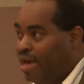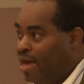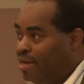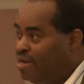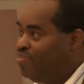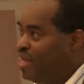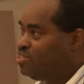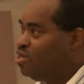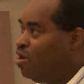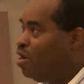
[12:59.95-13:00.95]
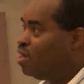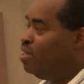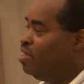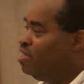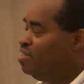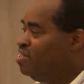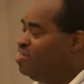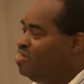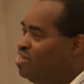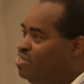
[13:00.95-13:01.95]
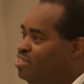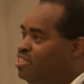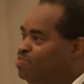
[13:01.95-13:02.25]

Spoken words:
And in that talk, she